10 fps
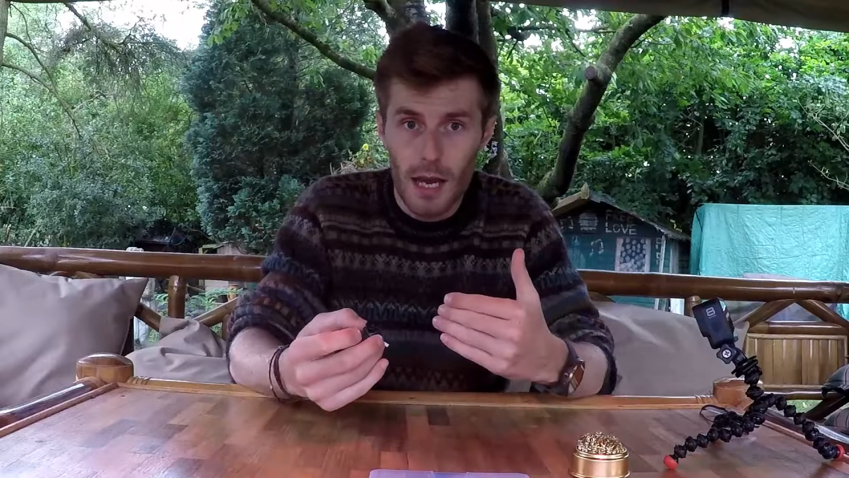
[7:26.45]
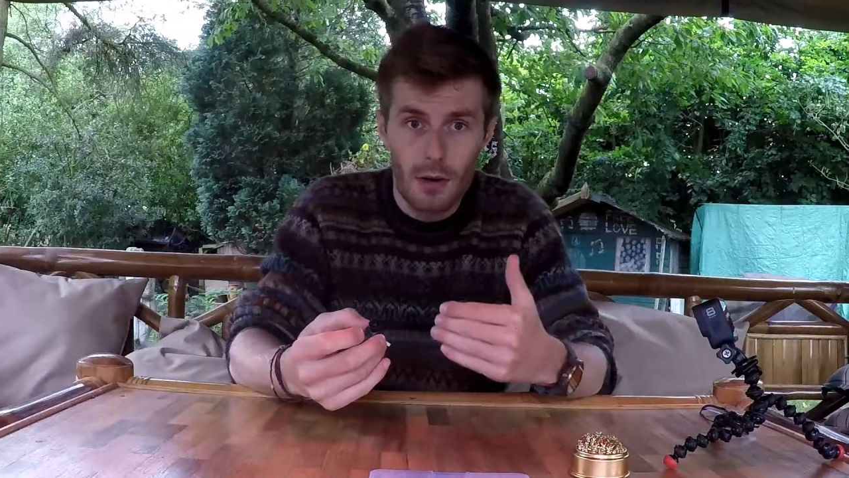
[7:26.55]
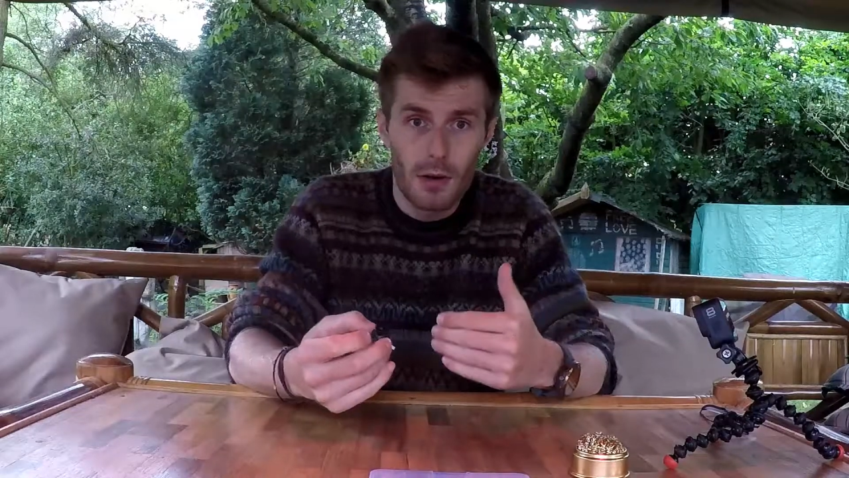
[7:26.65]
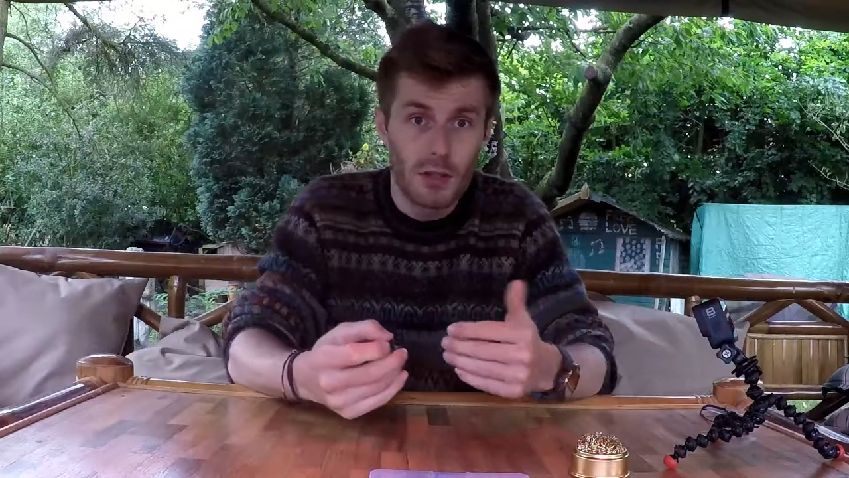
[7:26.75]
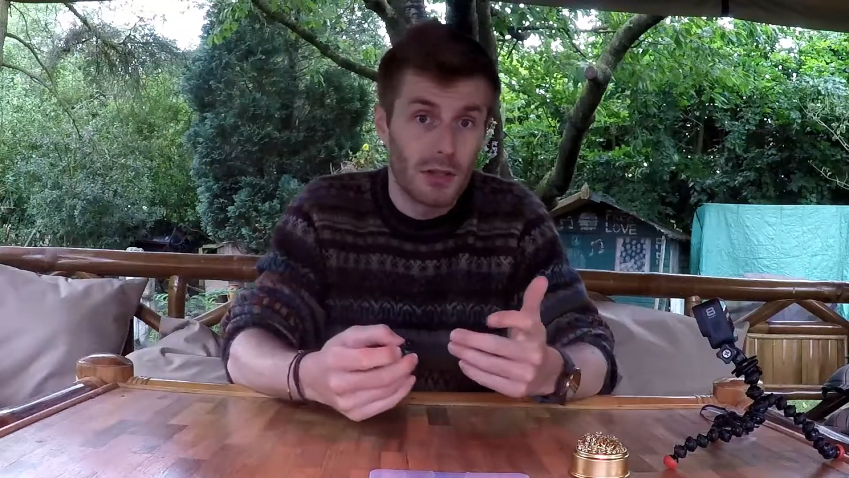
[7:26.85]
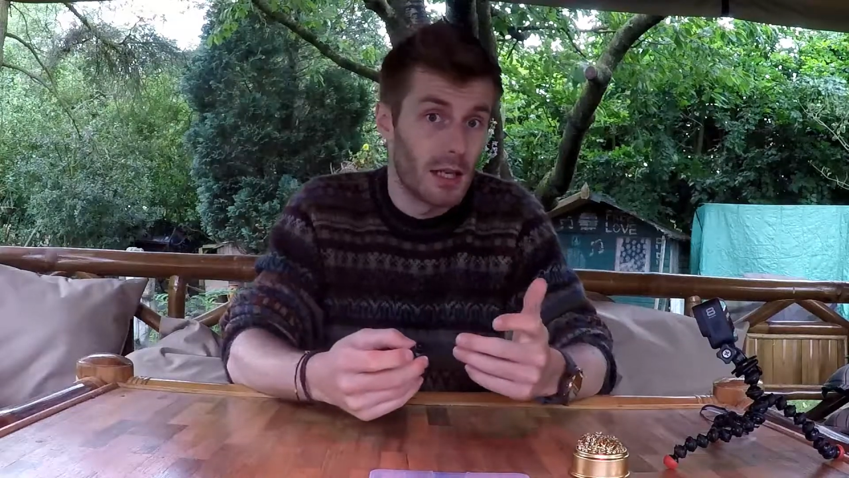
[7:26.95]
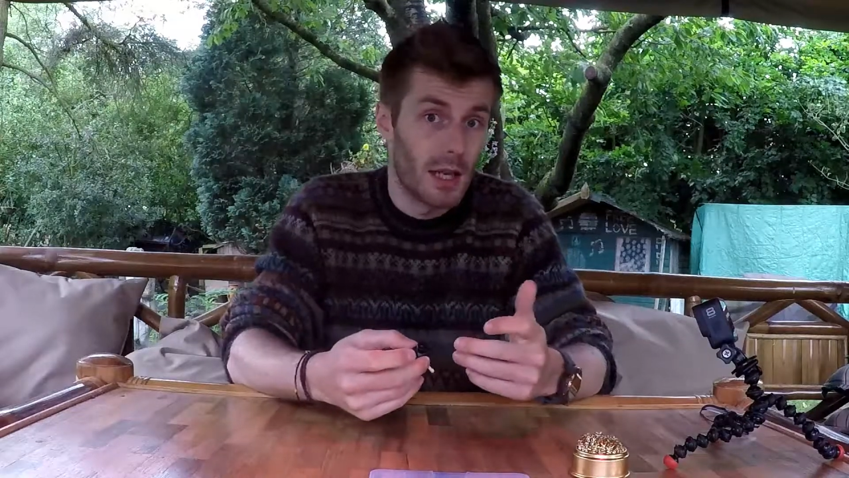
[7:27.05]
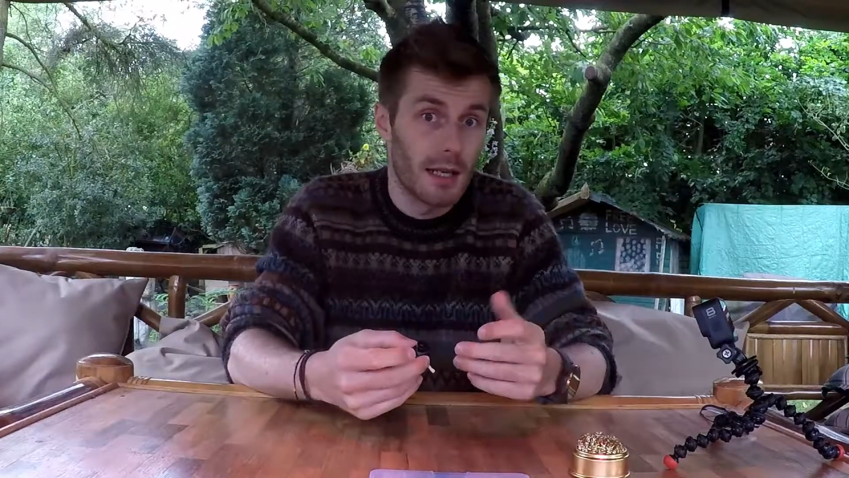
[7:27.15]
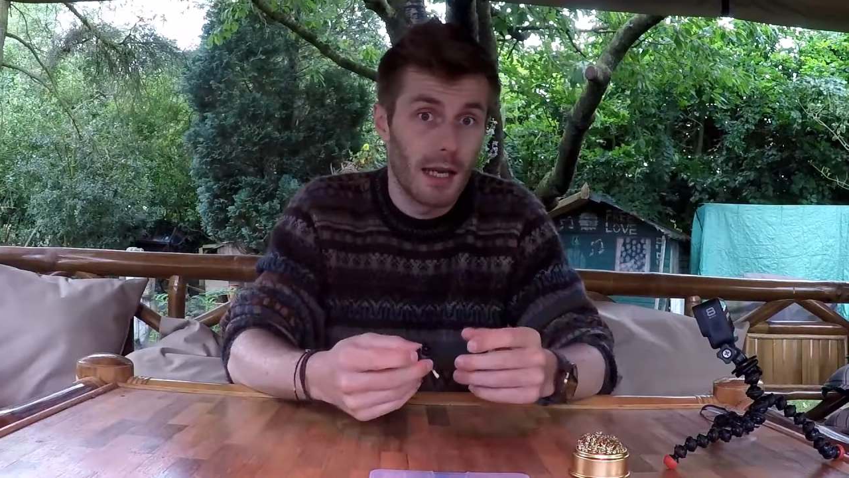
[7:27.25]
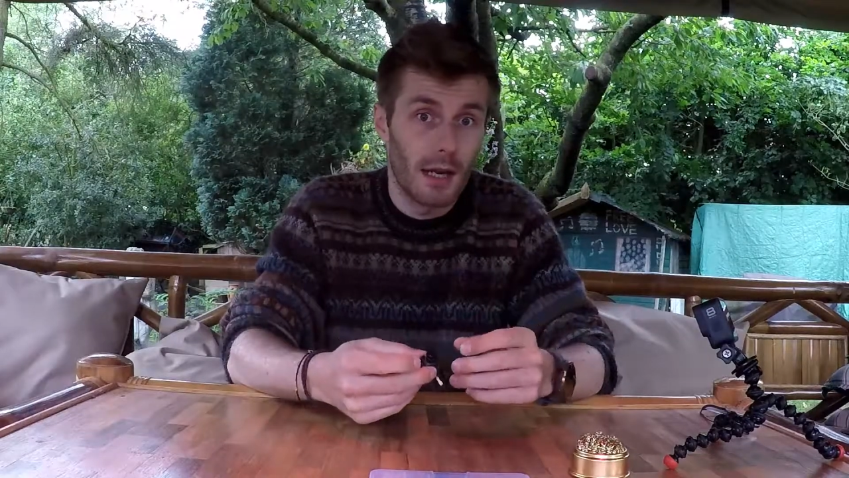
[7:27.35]
areas and the
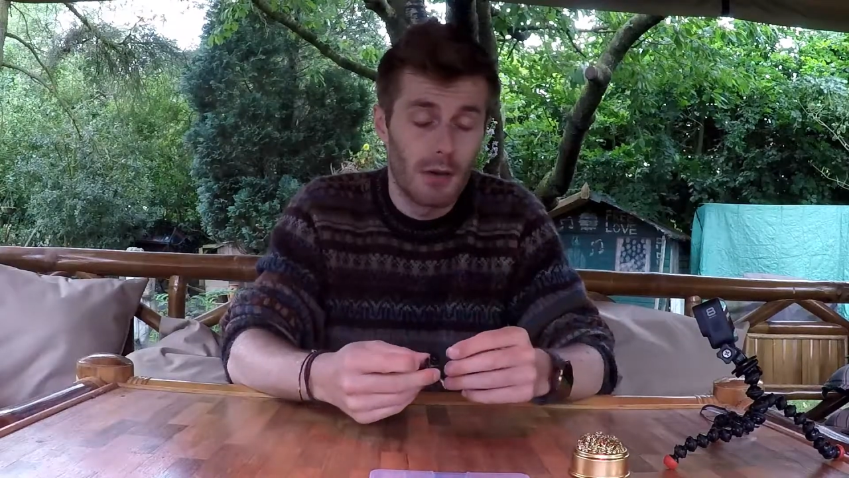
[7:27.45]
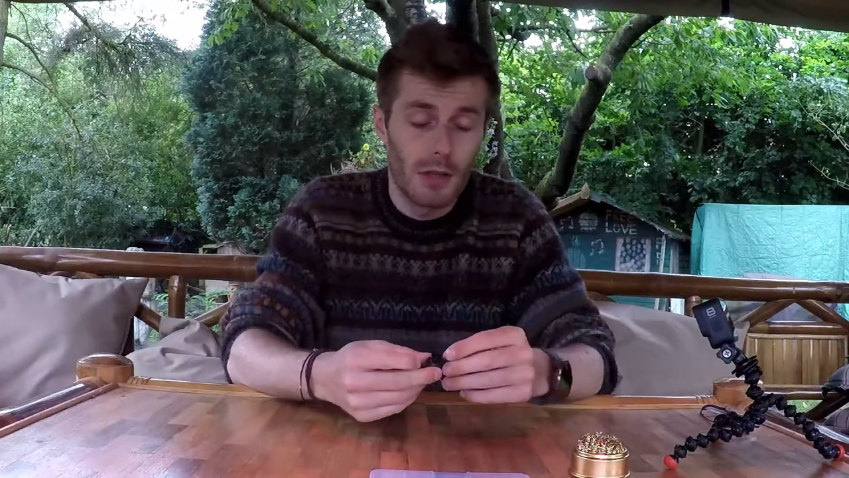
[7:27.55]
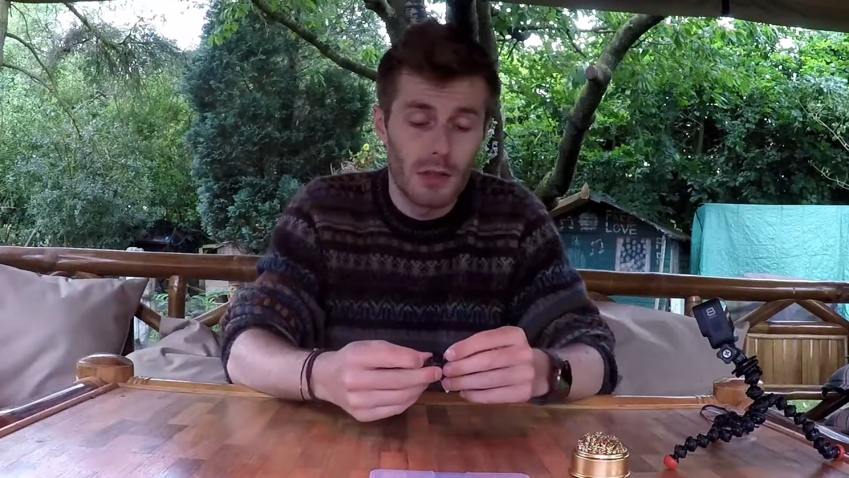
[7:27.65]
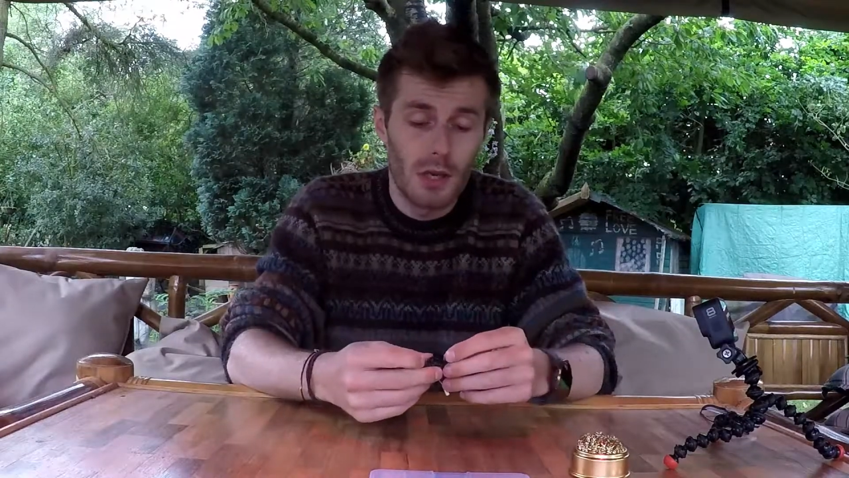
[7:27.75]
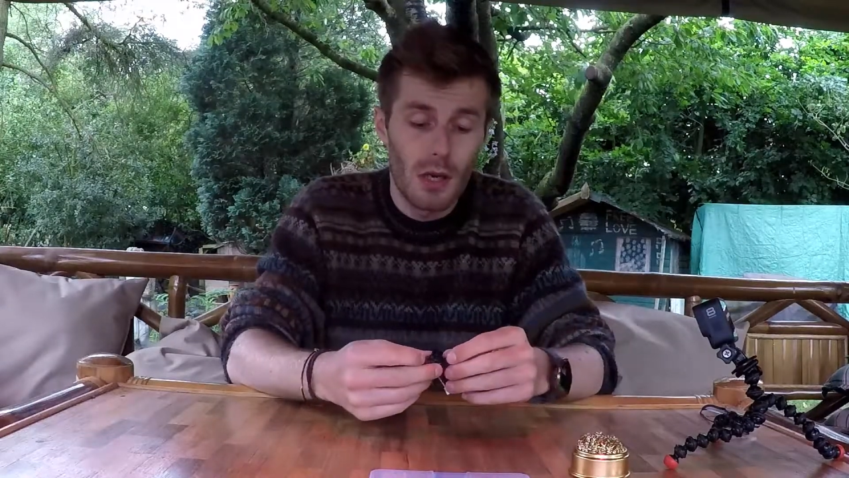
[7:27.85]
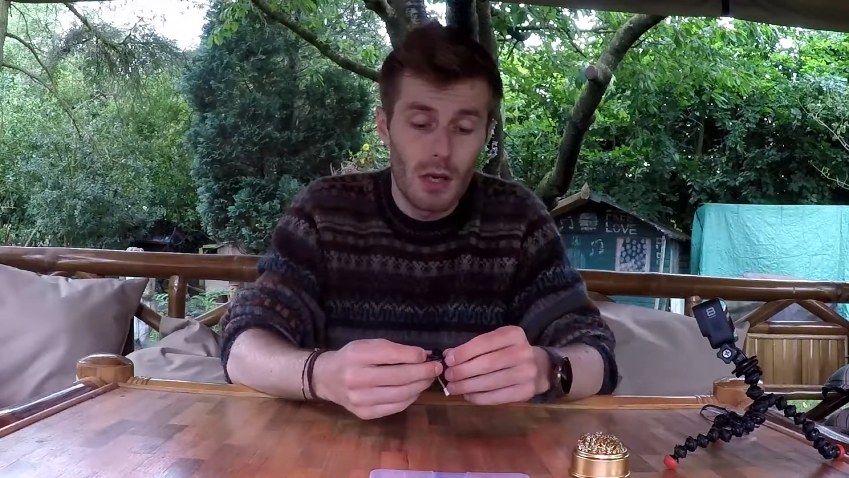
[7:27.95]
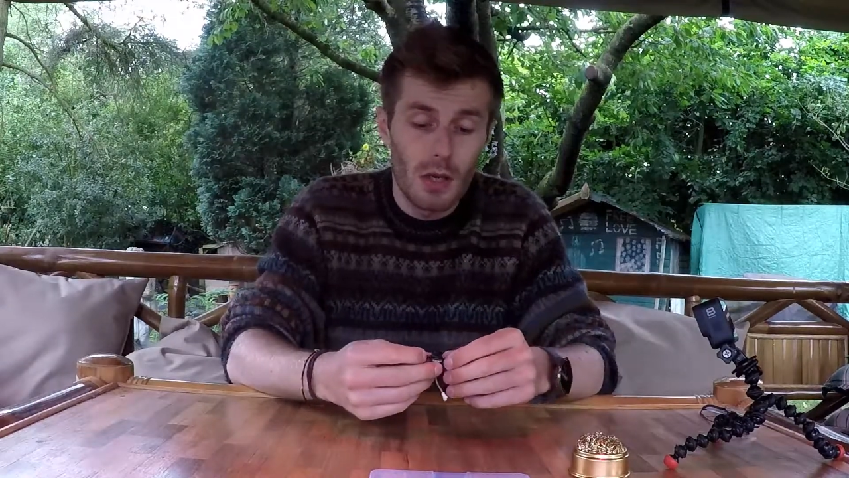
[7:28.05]
light areas,